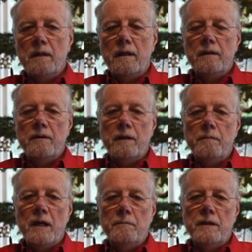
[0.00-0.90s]
and they
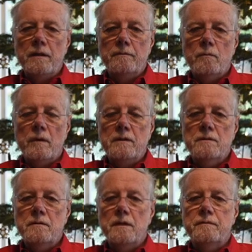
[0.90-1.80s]
may be of quite
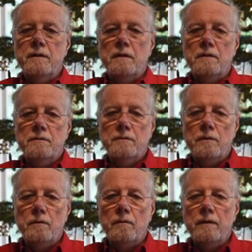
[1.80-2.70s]
significant.
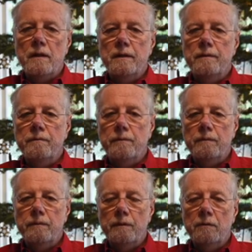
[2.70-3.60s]
So
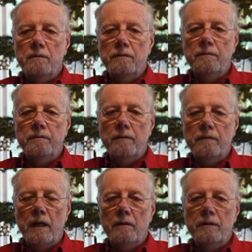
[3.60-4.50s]
we will
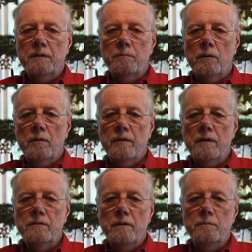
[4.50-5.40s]
now explore
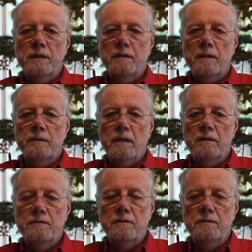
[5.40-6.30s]
these new
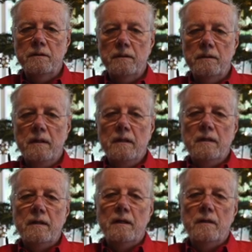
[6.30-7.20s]
metabolites to see
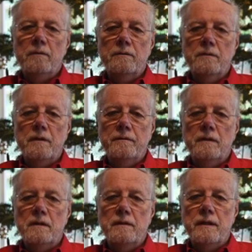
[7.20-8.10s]
how
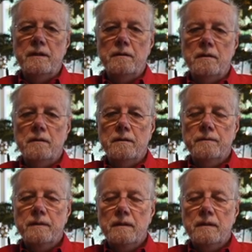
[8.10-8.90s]
significant they are.